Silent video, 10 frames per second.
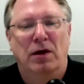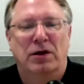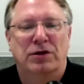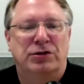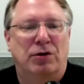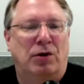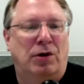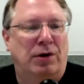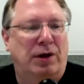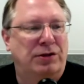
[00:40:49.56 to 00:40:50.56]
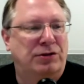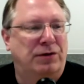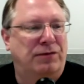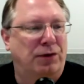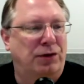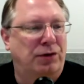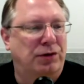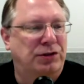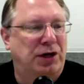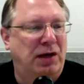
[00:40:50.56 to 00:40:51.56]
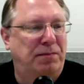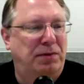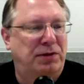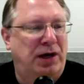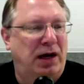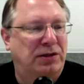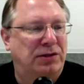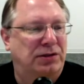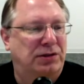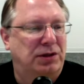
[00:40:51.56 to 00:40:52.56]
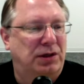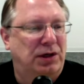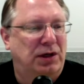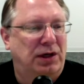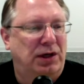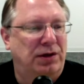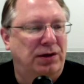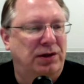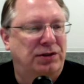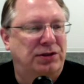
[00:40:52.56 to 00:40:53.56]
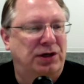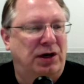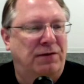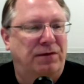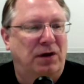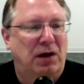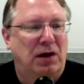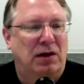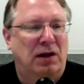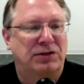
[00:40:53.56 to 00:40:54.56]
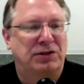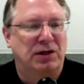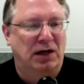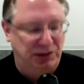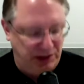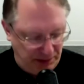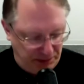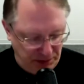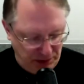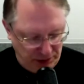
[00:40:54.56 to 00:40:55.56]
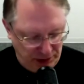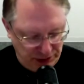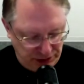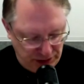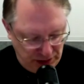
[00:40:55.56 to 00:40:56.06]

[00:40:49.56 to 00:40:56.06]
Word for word: so on and so forth. You can type text into this stuff. Lots and lots of capabilities.